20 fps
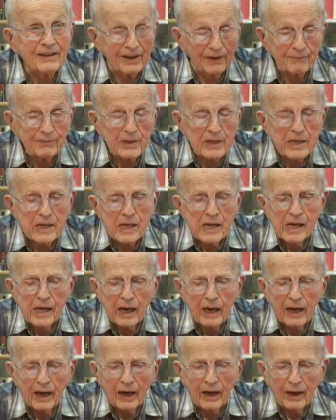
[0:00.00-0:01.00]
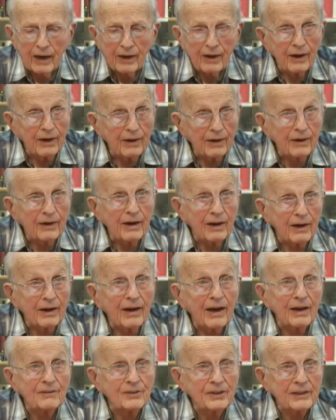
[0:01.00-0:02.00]
Yeah,
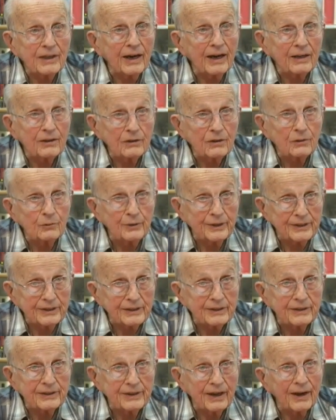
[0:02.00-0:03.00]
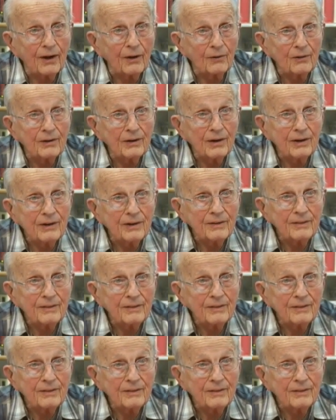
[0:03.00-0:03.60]
I have a guy reading it now.